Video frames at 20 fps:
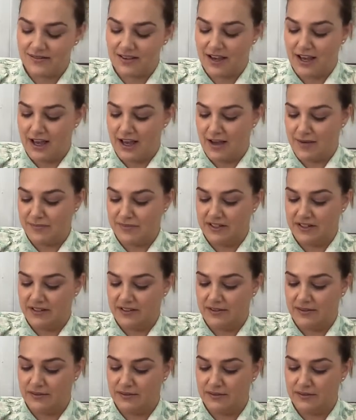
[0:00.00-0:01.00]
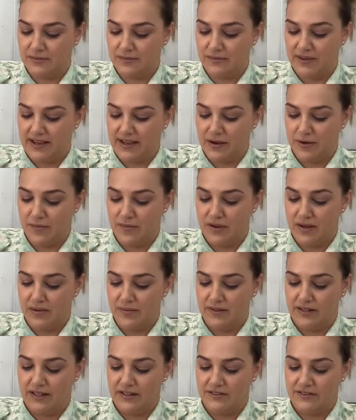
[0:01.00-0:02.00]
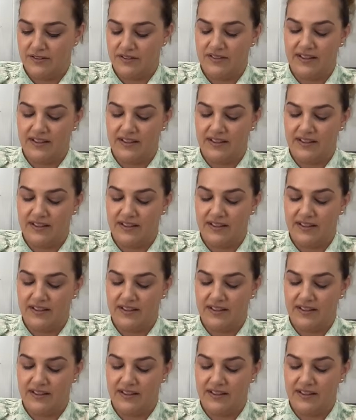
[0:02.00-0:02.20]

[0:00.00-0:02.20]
And I thought, wow, why would I do